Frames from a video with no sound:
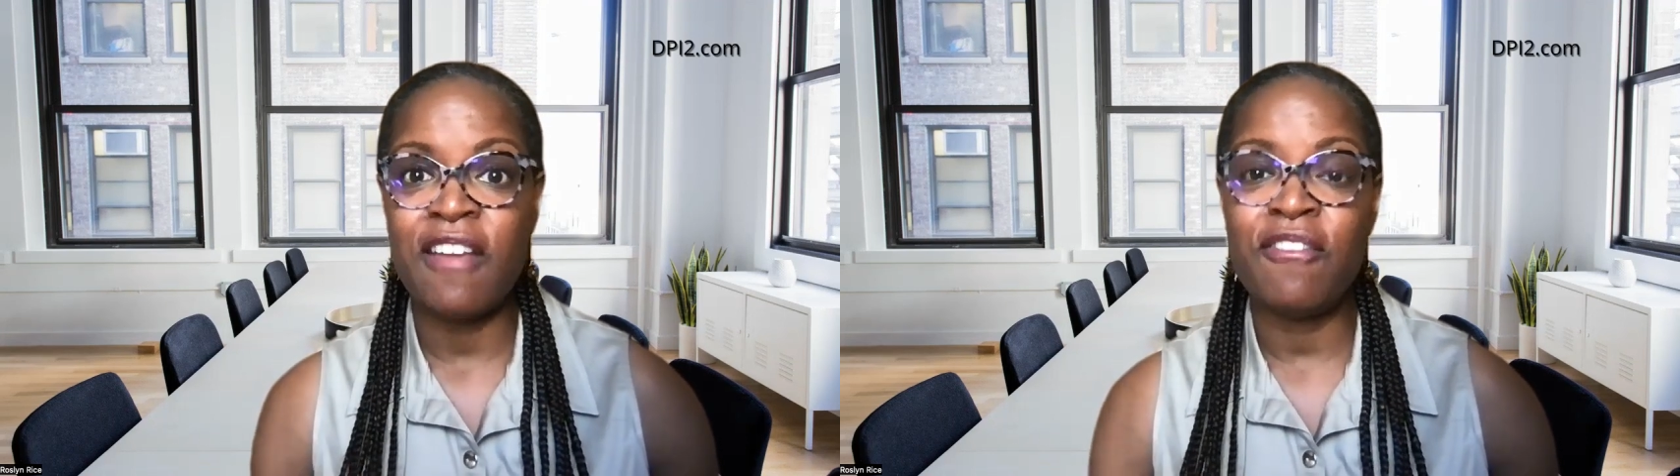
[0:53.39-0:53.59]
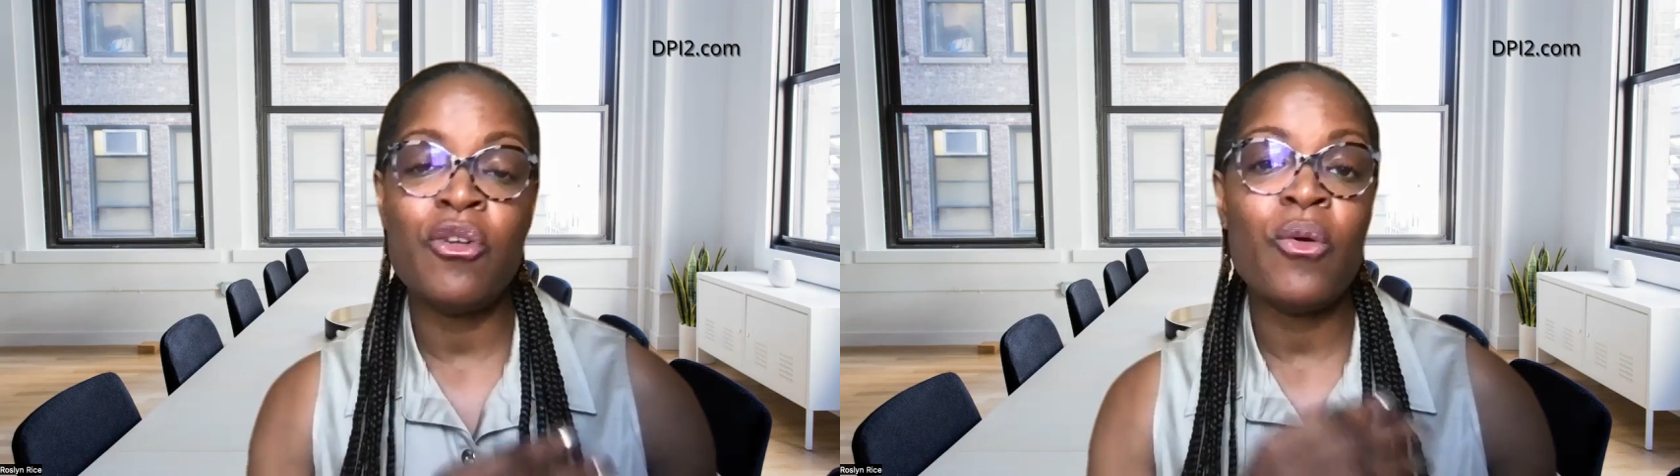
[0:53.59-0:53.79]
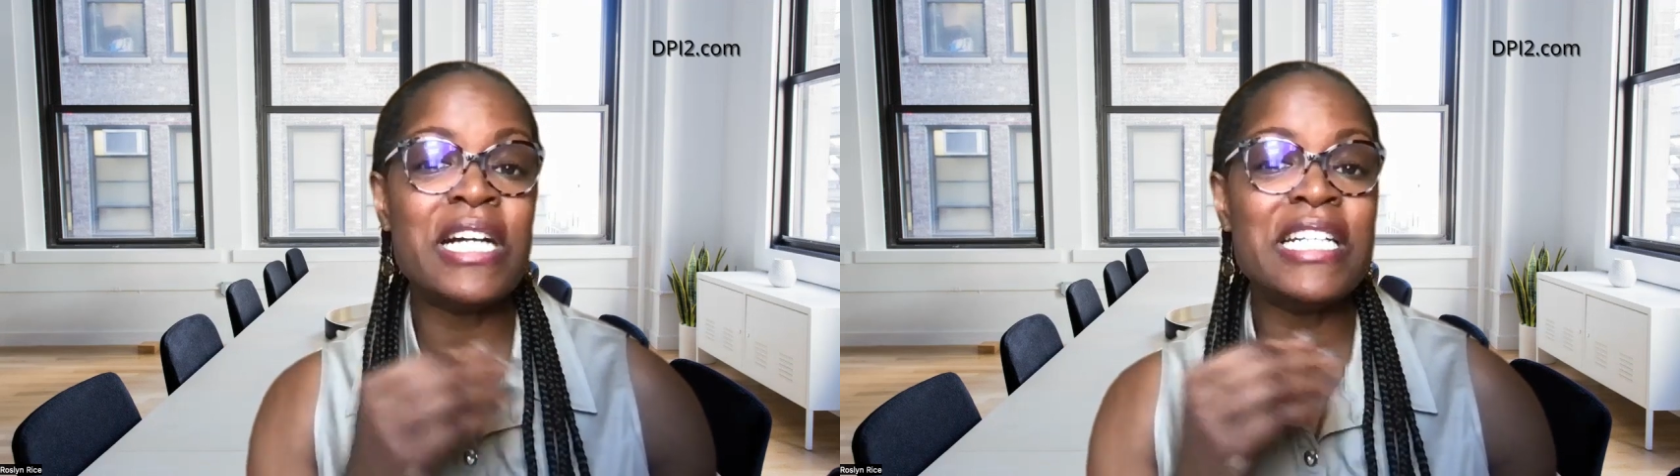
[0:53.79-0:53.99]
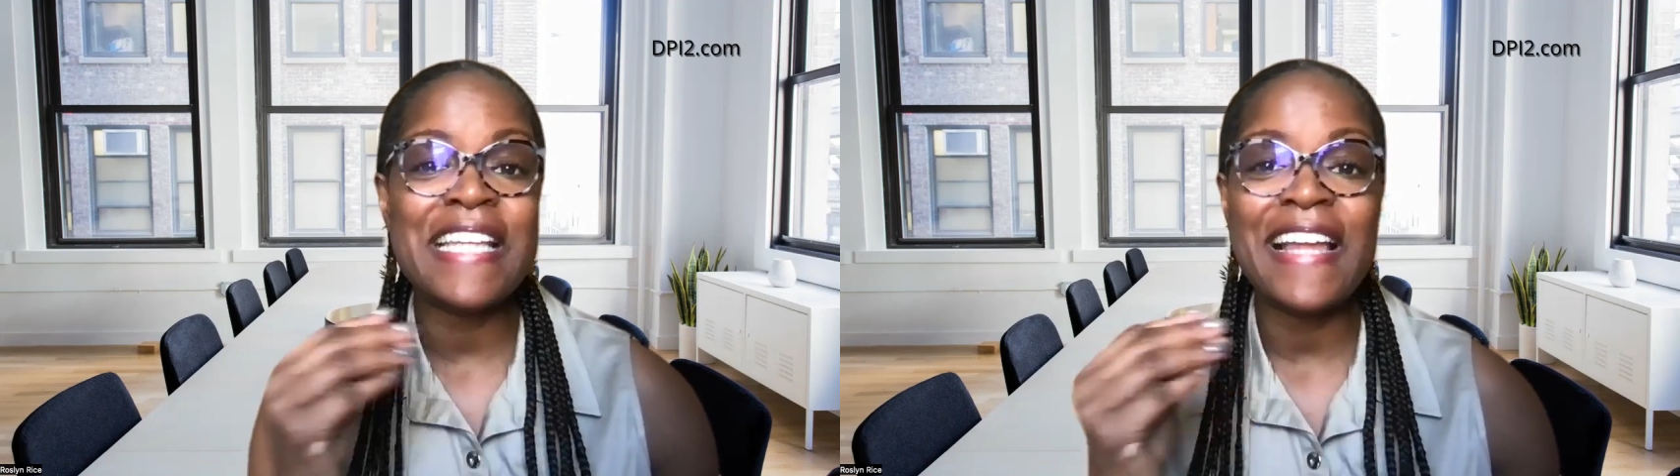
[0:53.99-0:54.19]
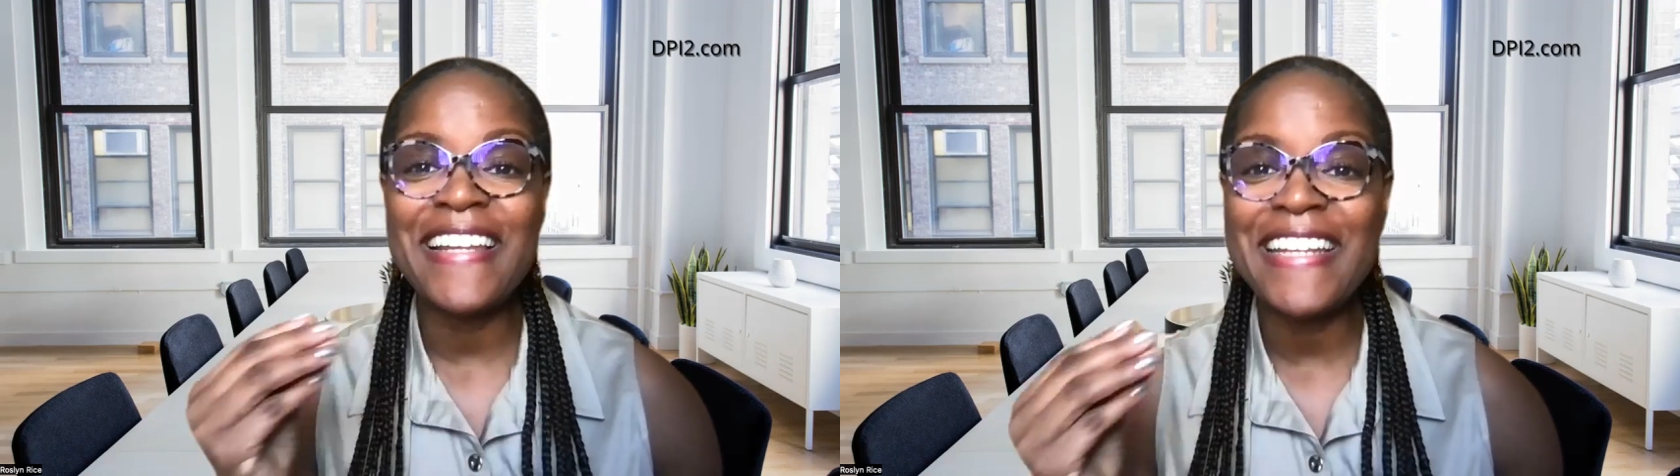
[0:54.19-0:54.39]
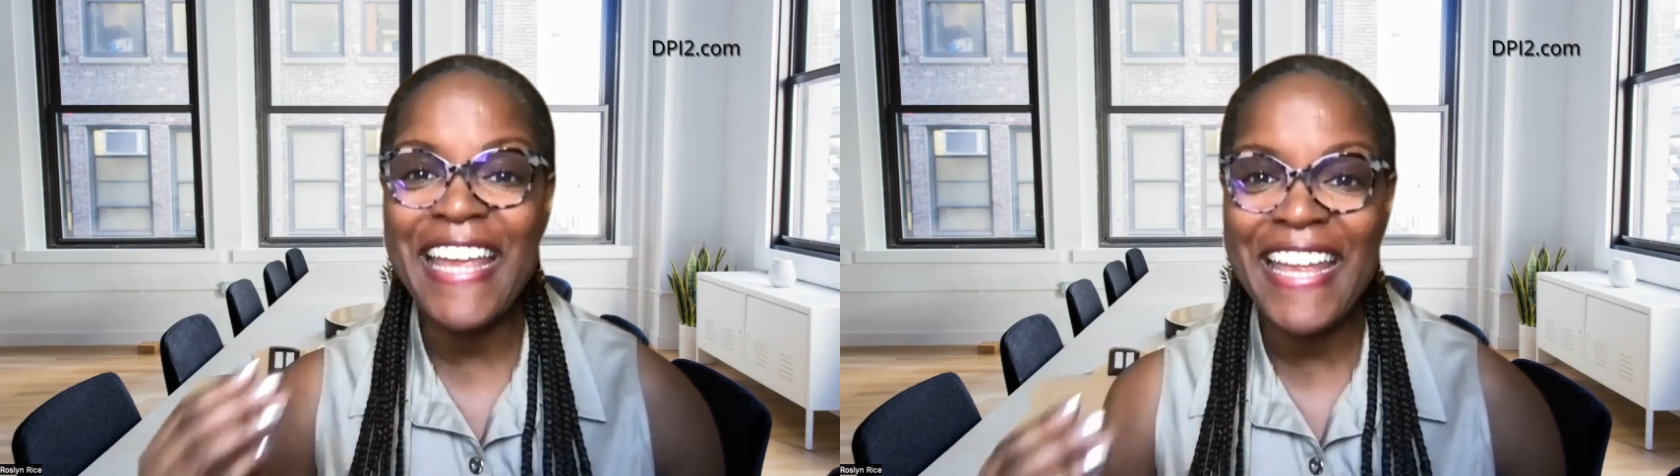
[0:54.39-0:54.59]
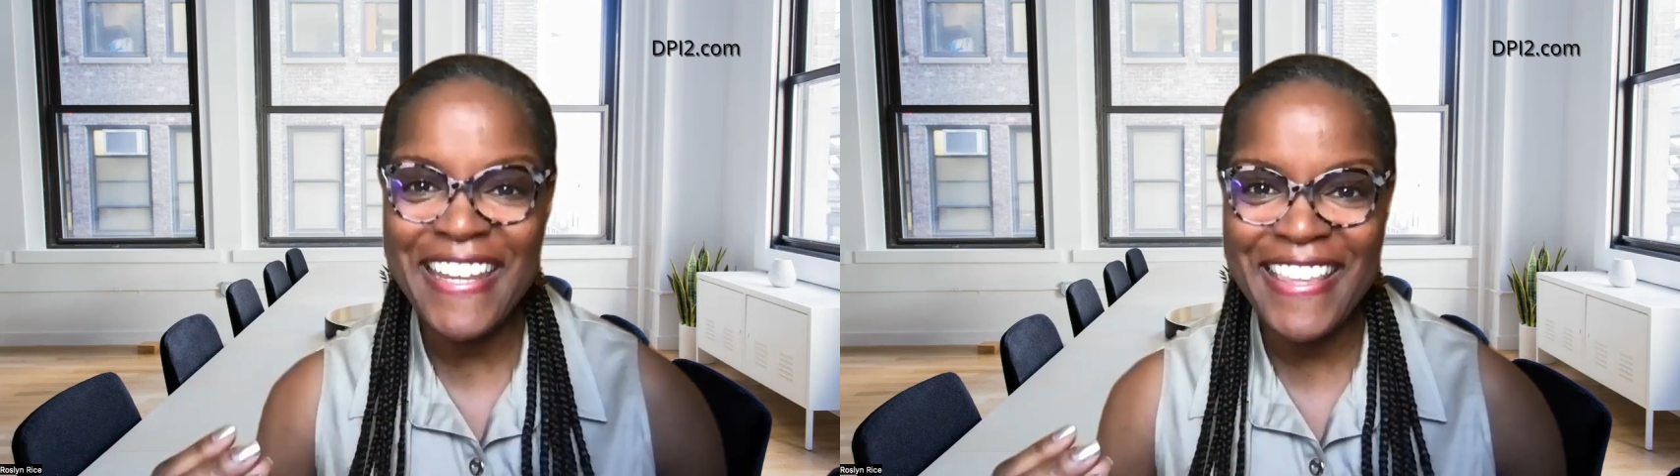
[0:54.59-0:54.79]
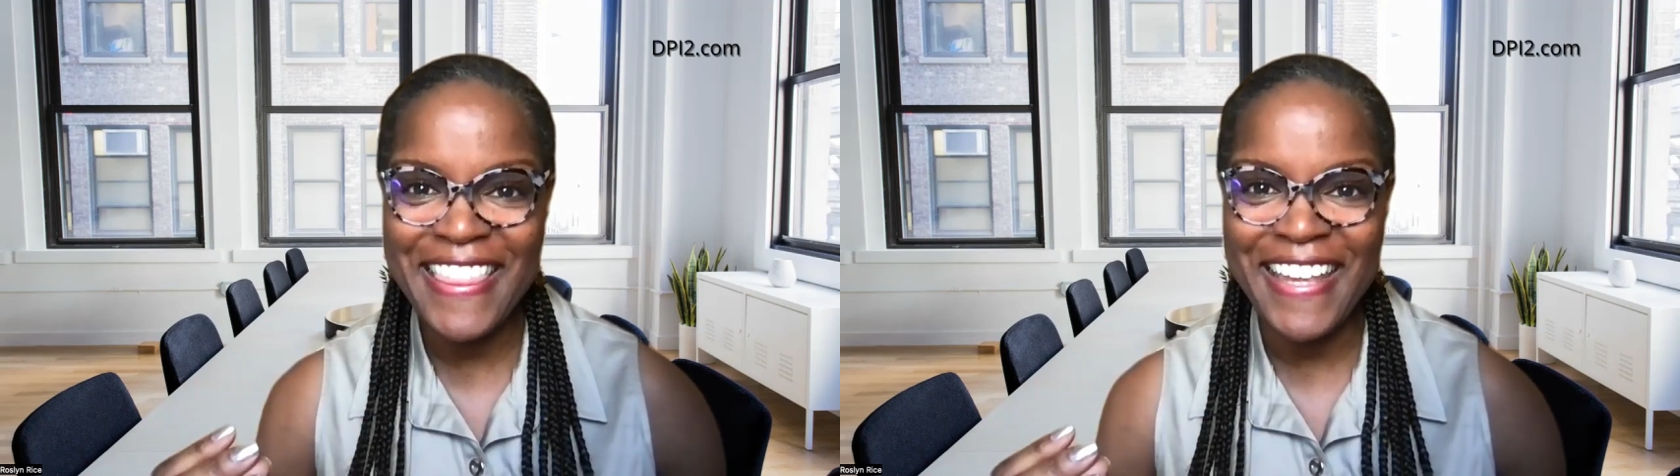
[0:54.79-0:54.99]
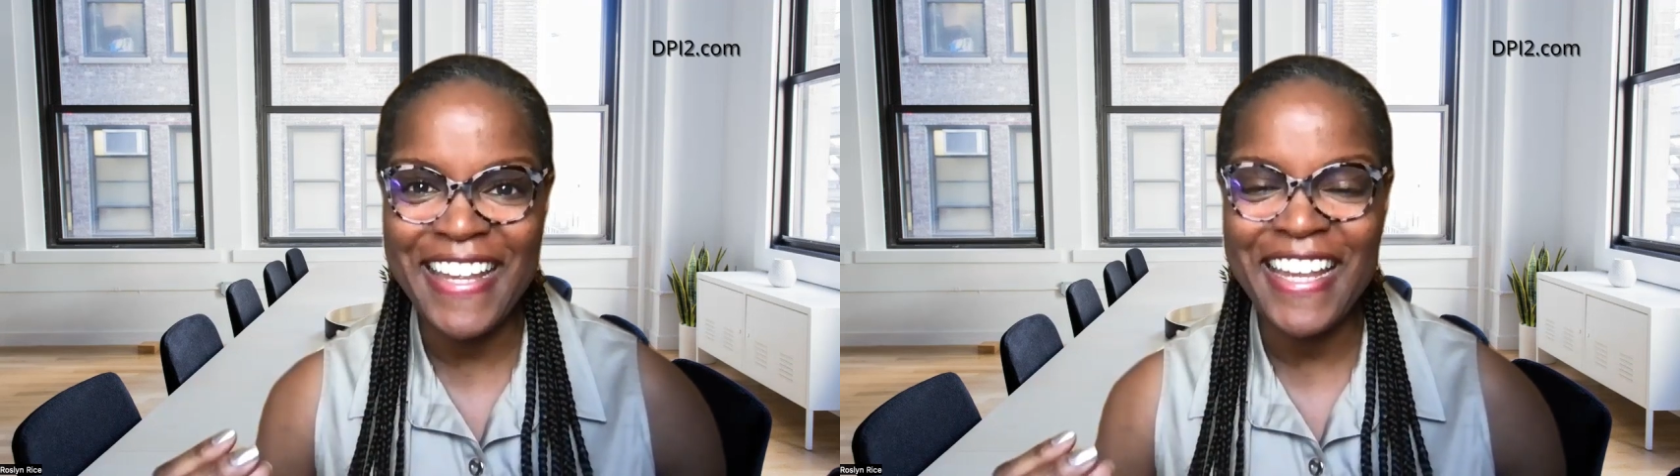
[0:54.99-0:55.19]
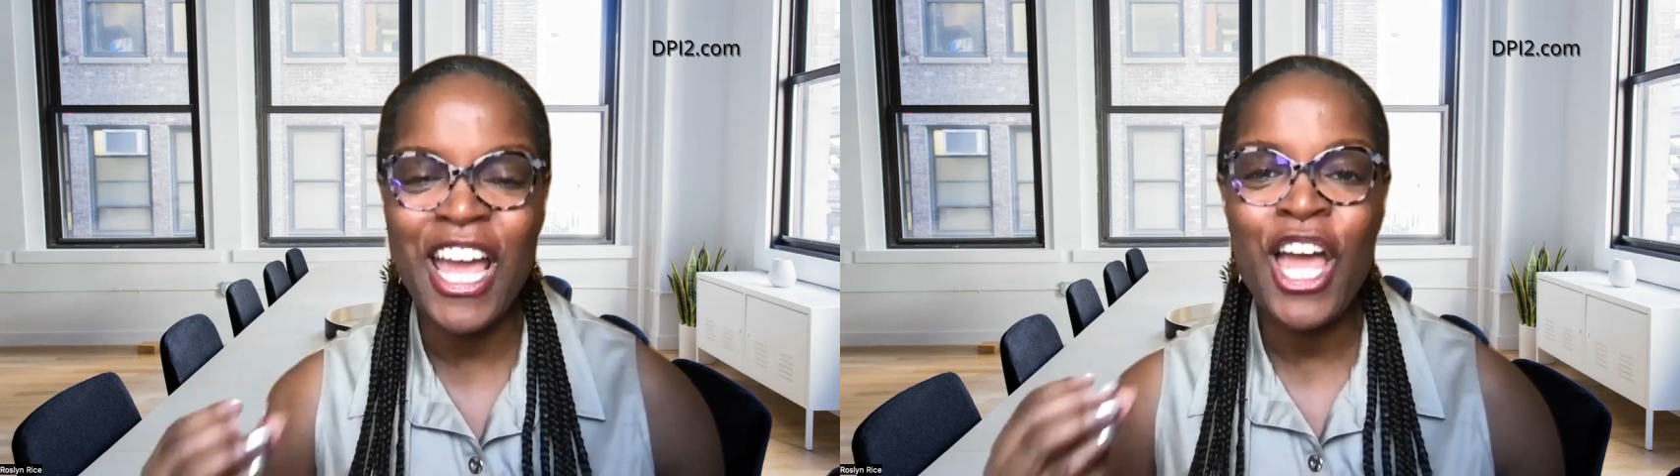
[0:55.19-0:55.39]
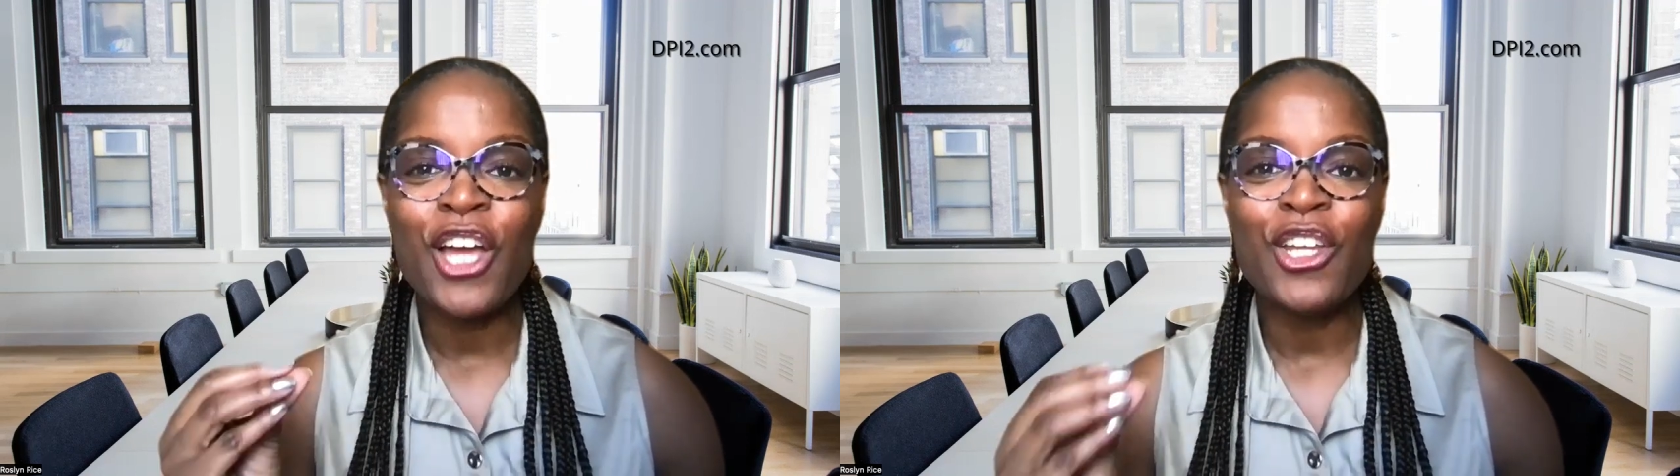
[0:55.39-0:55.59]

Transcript: If you are selling anything,